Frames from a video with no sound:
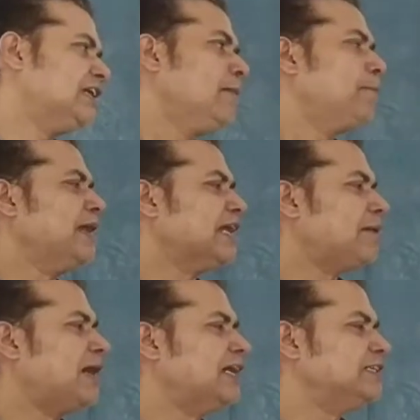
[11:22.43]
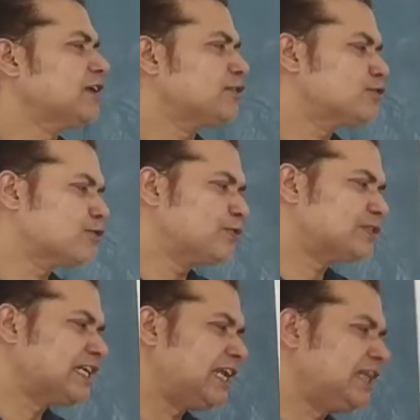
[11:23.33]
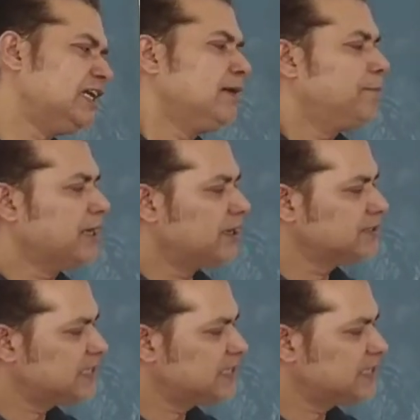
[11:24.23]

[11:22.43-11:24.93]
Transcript: Ping command is also crucial because